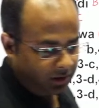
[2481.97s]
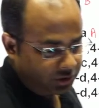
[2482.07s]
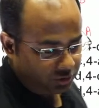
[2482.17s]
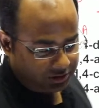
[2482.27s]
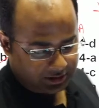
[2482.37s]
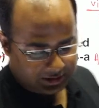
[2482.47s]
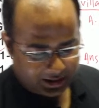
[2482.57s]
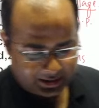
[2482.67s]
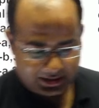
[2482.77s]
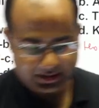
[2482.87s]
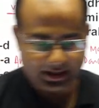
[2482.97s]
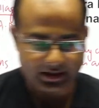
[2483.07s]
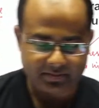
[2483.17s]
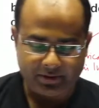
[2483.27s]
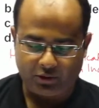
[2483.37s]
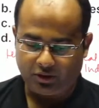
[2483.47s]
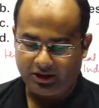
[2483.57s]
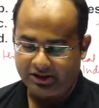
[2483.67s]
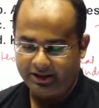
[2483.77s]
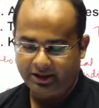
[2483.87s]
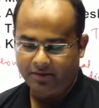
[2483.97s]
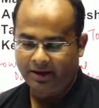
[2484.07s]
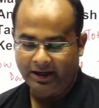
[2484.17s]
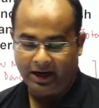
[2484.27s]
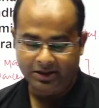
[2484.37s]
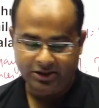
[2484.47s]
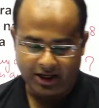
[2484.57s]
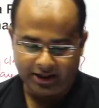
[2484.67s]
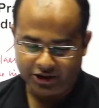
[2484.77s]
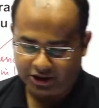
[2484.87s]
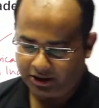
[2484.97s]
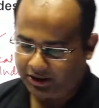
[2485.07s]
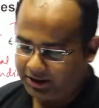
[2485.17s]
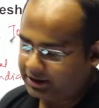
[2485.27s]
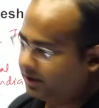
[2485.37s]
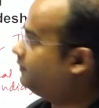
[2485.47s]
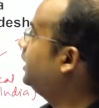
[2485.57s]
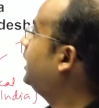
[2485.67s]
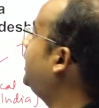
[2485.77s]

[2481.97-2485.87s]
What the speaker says: So Sataria that is being originated by Acharya Shankar Dev